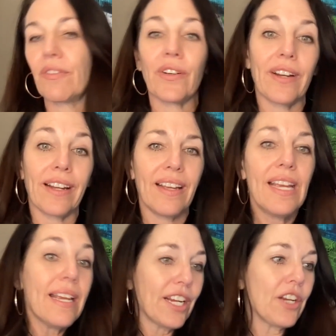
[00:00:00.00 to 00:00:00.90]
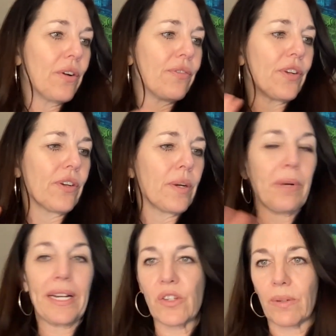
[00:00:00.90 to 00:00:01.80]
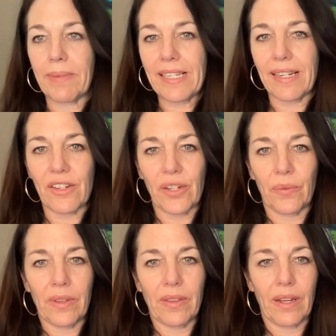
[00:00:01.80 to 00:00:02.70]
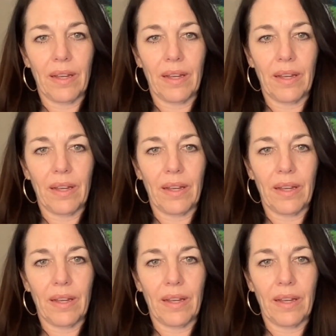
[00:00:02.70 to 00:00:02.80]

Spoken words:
if you're in a brainstorming session with,